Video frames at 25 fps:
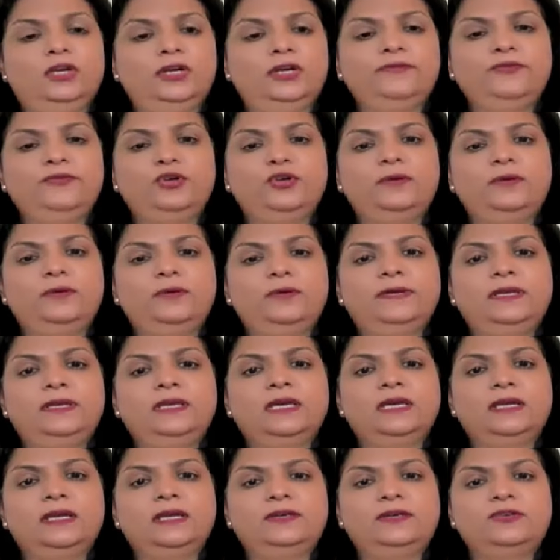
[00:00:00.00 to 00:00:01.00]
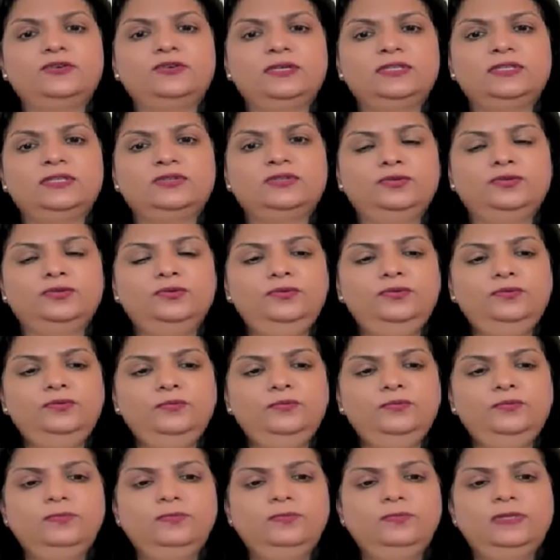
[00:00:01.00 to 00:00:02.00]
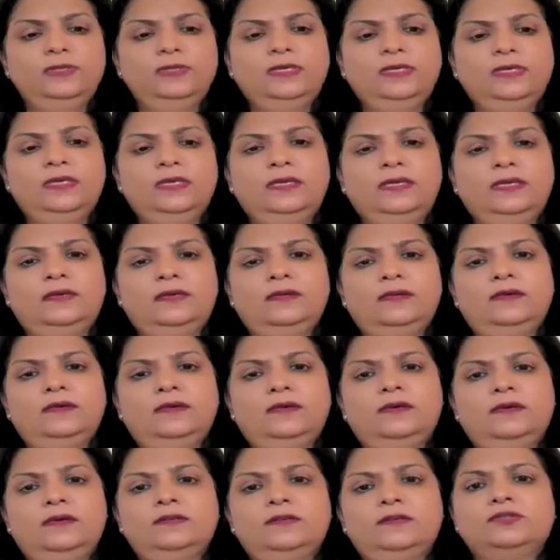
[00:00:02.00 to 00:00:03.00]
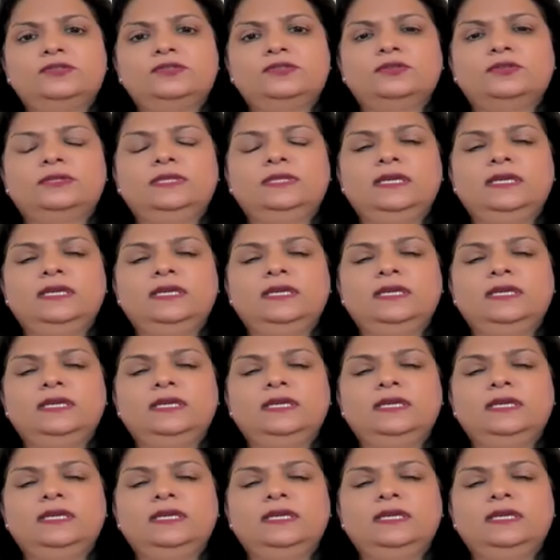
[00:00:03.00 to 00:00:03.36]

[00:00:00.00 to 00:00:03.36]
So a lot of European countries do.